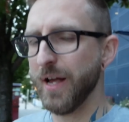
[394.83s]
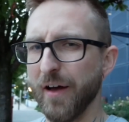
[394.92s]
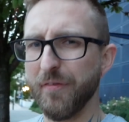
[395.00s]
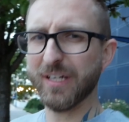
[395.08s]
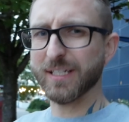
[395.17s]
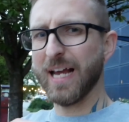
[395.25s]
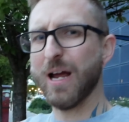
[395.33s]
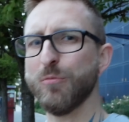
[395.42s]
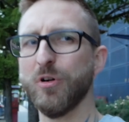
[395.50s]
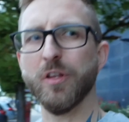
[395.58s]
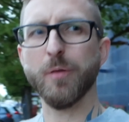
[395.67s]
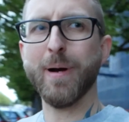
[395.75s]
And this
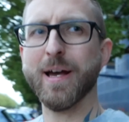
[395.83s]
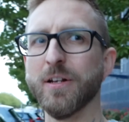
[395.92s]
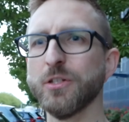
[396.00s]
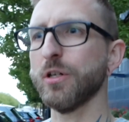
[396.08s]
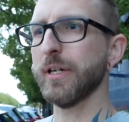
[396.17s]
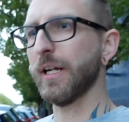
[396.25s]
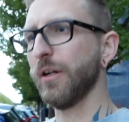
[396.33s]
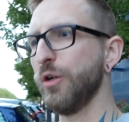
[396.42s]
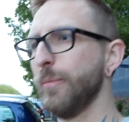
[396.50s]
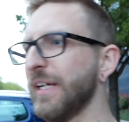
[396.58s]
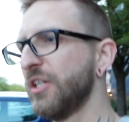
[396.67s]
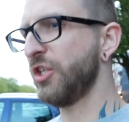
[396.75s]
camera, the Panasonic
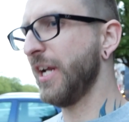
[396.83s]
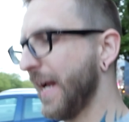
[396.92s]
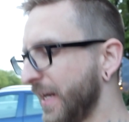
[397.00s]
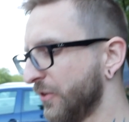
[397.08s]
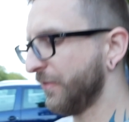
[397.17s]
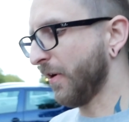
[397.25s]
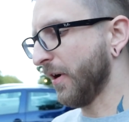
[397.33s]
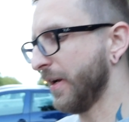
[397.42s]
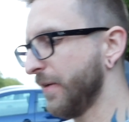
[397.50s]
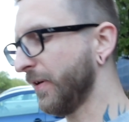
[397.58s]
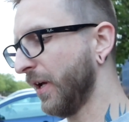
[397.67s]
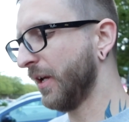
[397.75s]
Lumix
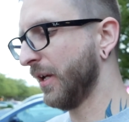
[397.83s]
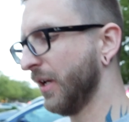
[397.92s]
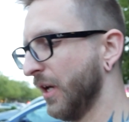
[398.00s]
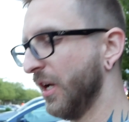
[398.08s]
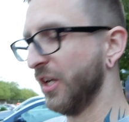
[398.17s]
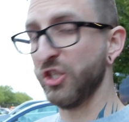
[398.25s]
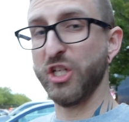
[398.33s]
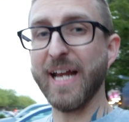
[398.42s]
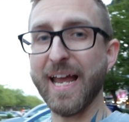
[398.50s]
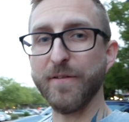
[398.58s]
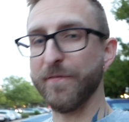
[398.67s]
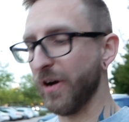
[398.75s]
GH5,
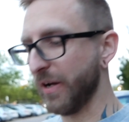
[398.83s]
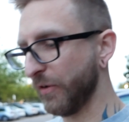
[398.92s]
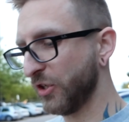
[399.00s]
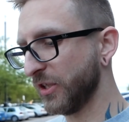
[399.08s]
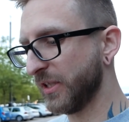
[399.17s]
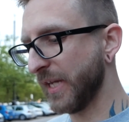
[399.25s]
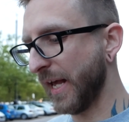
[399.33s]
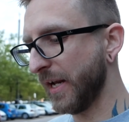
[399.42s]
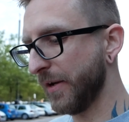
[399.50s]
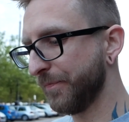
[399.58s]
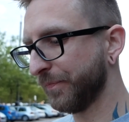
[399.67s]
G85 I should say,